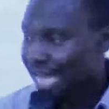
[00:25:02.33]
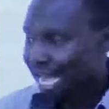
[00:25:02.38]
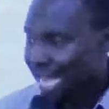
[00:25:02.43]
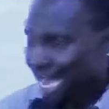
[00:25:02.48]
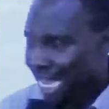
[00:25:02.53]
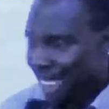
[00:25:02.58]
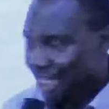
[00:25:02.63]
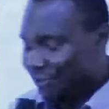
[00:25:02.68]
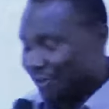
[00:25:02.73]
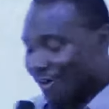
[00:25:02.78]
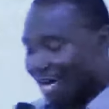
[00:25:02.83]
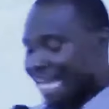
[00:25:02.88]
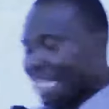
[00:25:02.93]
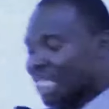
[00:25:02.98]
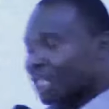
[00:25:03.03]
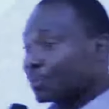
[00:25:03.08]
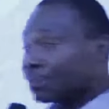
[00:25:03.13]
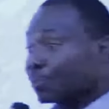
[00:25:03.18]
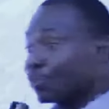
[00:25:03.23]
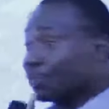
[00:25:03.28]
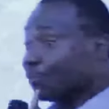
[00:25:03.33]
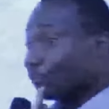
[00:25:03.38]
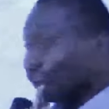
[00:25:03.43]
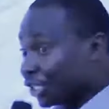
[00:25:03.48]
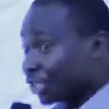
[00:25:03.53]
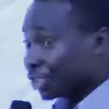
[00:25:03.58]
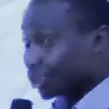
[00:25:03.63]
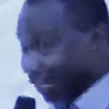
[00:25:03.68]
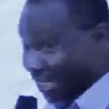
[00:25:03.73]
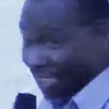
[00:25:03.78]
as far as
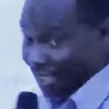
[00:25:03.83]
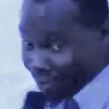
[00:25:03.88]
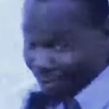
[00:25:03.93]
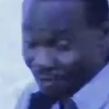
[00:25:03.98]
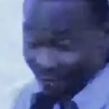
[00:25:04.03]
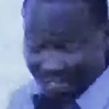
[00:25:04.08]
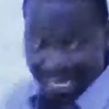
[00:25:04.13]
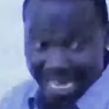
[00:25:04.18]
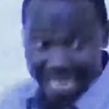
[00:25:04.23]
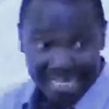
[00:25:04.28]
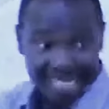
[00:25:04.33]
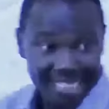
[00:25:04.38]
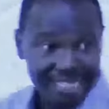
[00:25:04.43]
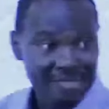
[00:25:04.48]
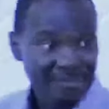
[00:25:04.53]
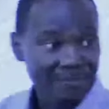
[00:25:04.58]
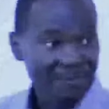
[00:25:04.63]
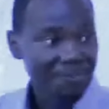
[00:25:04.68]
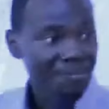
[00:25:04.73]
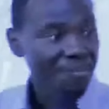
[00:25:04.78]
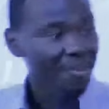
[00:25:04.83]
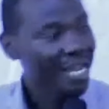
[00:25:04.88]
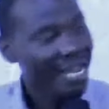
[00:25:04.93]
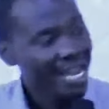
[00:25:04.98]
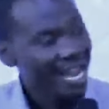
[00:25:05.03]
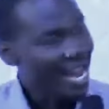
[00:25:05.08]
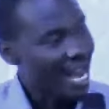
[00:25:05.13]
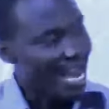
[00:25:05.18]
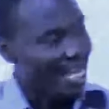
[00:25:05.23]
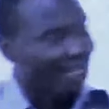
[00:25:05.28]
provision is concerned,
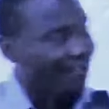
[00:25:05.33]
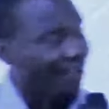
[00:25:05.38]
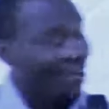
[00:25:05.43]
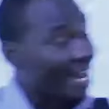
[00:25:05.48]
as far